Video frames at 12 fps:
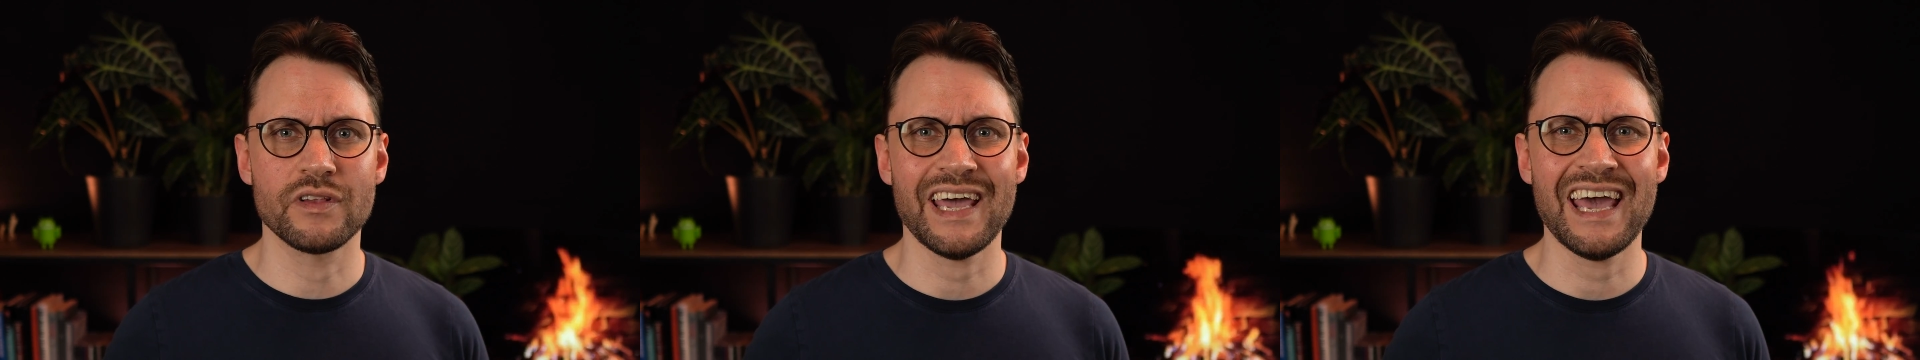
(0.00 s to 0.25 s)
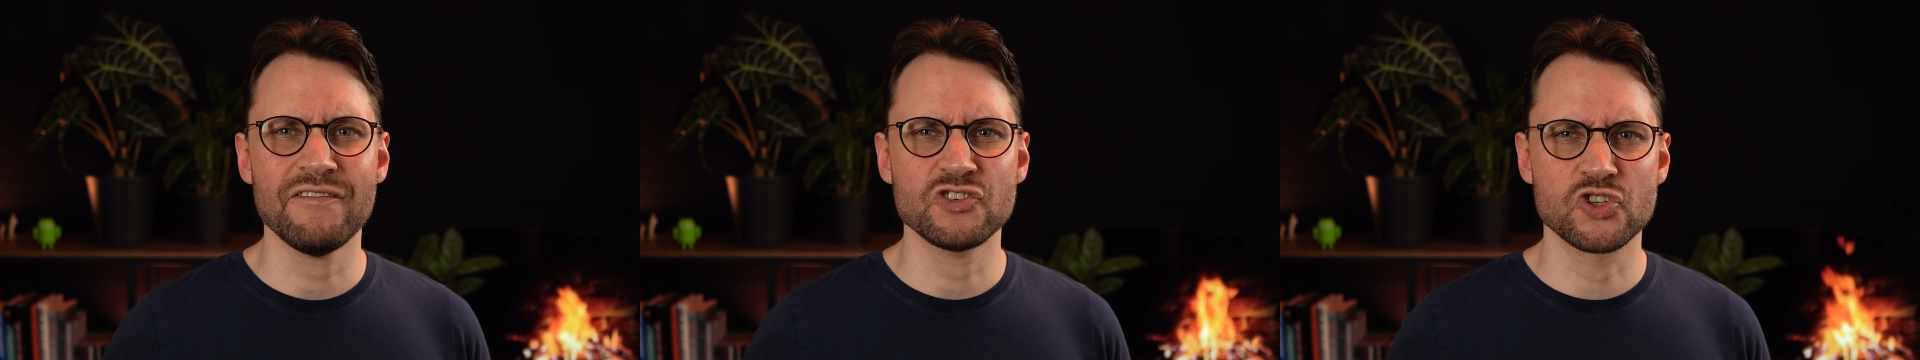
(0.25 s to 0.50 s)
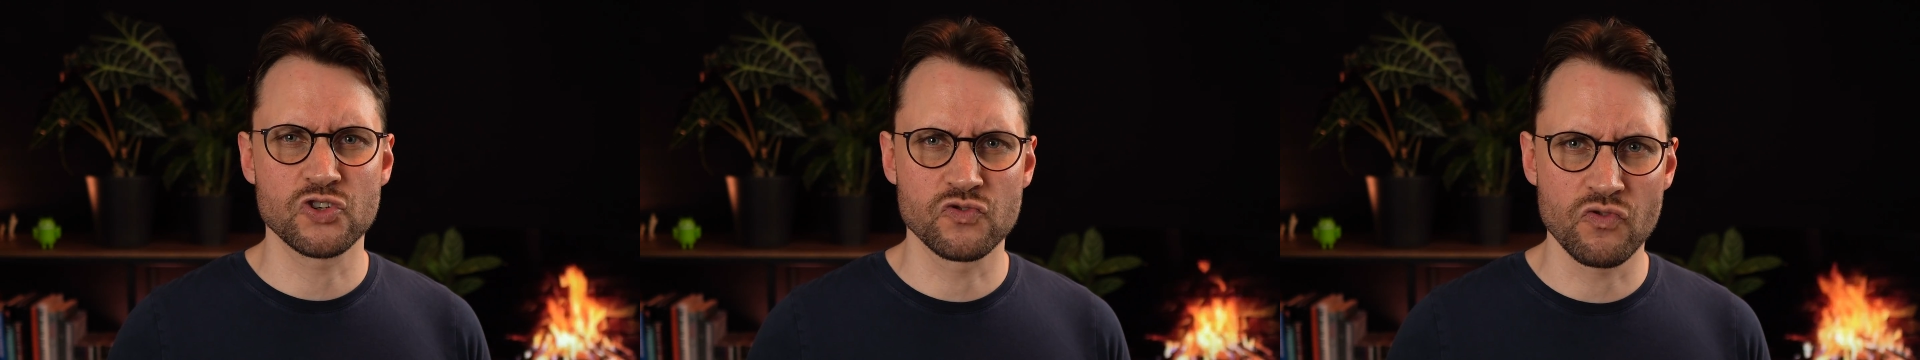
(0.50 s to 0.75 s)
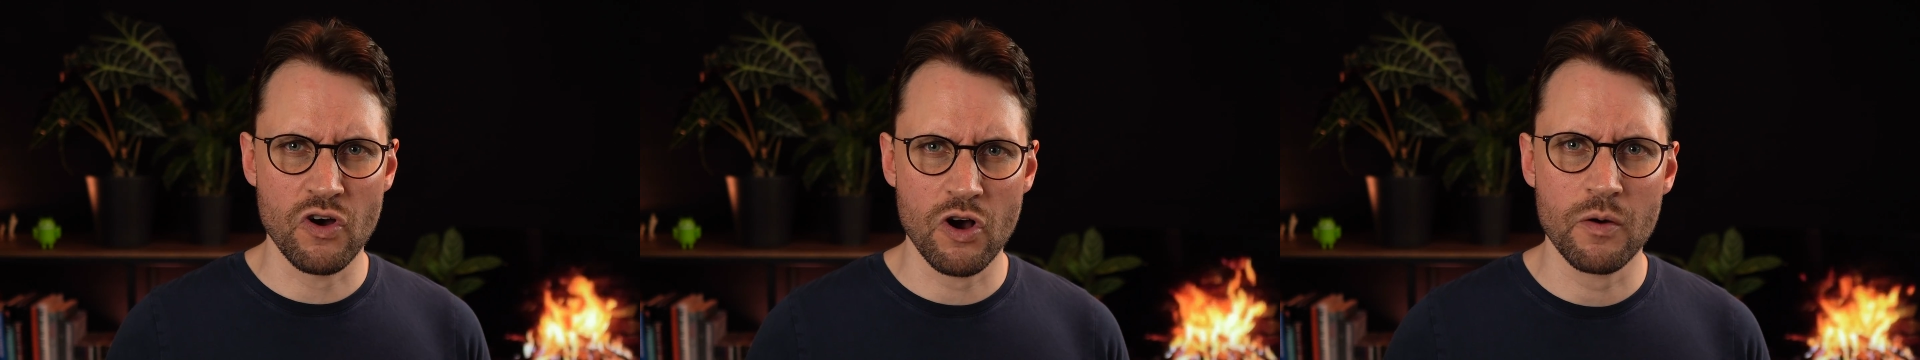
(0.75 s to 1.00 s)
have a
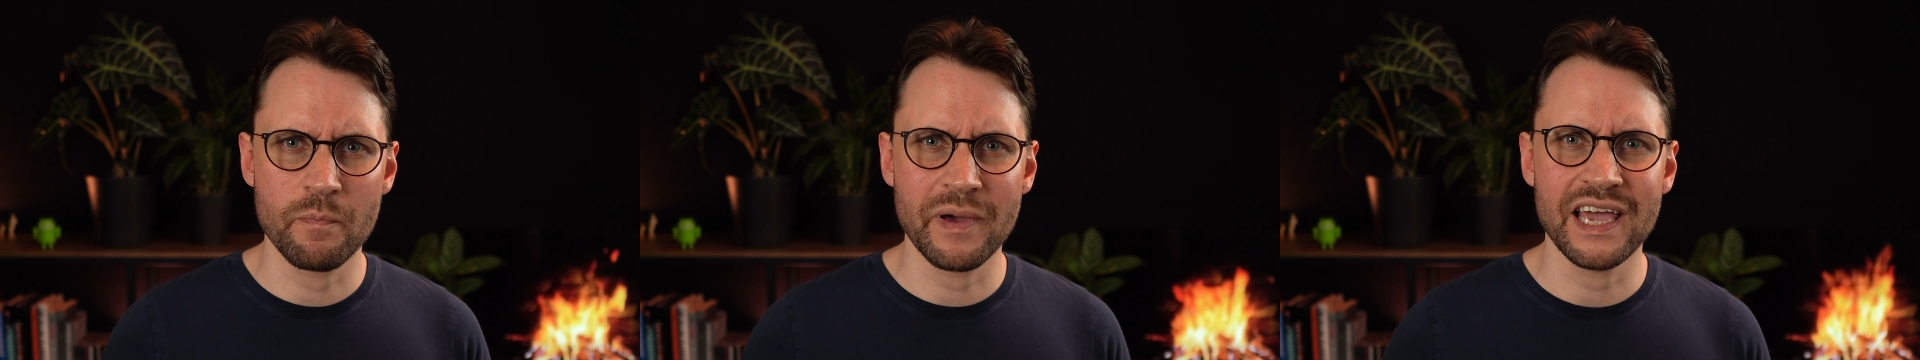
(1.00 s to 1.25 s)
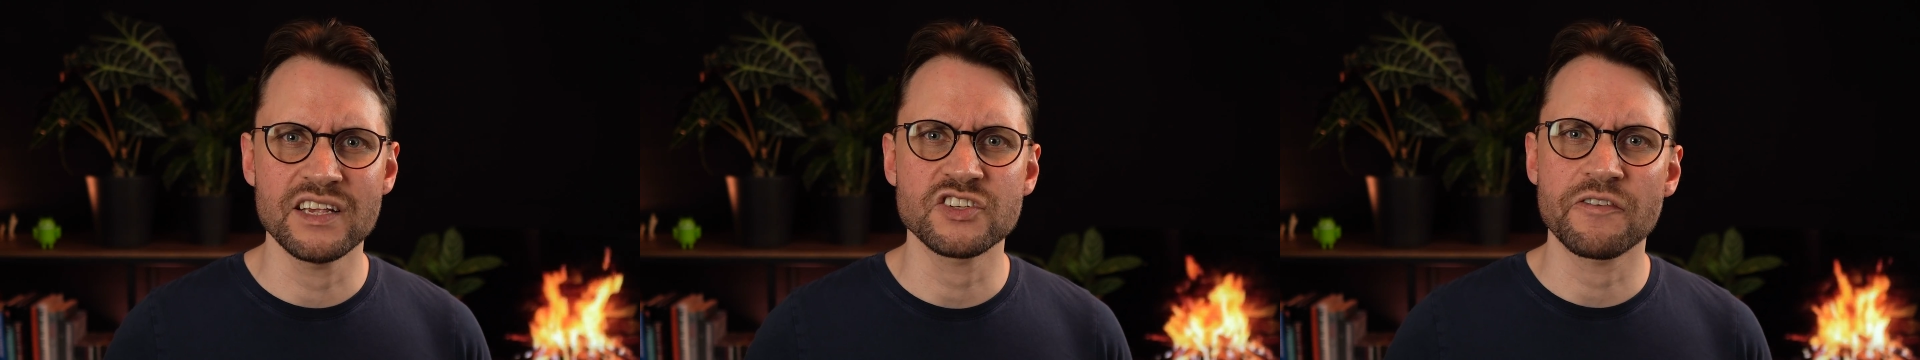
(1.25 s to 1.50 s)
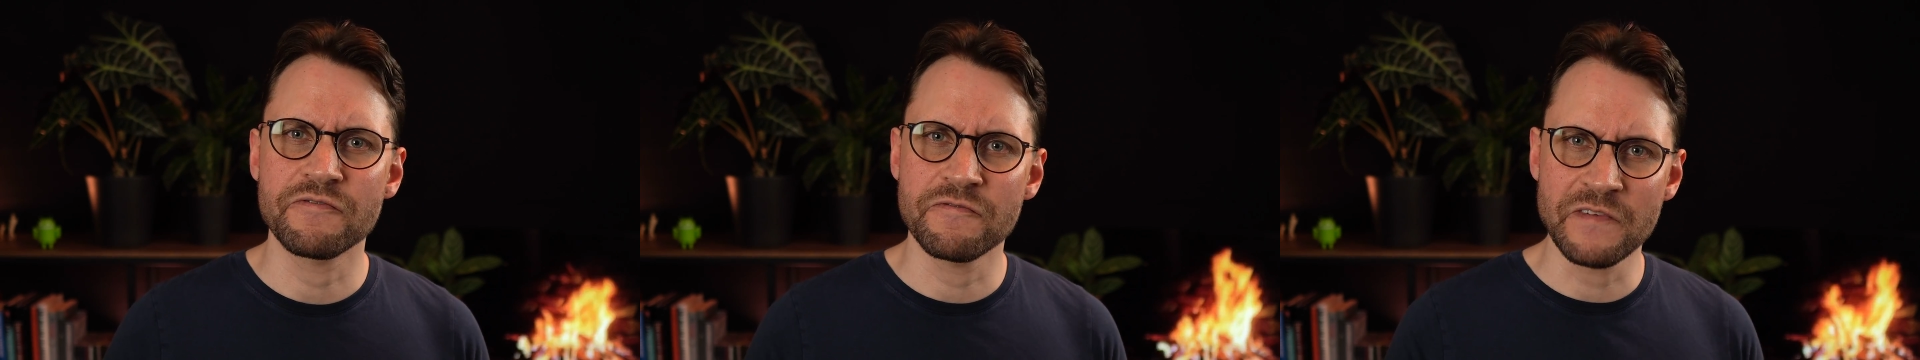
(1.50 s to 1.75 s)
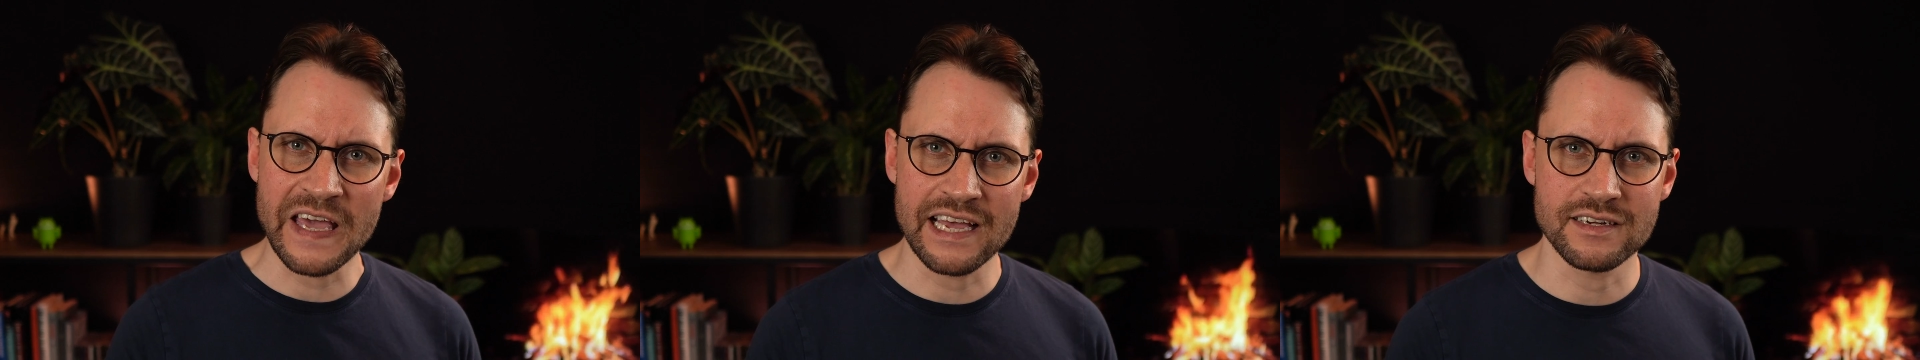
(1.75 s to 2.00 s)
strong base of
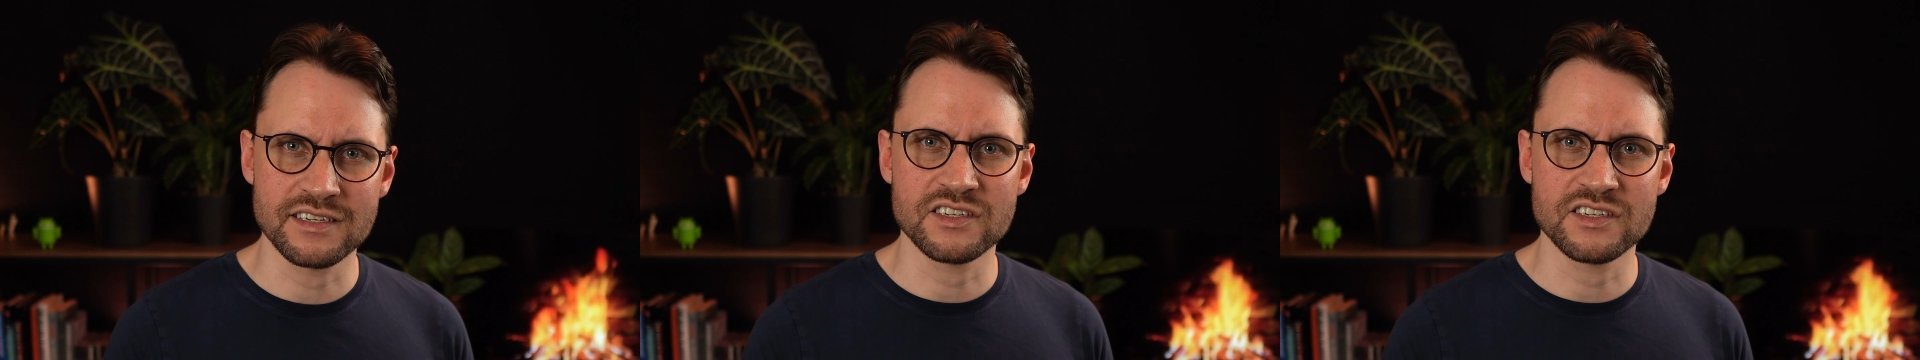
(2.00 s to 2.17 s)
fans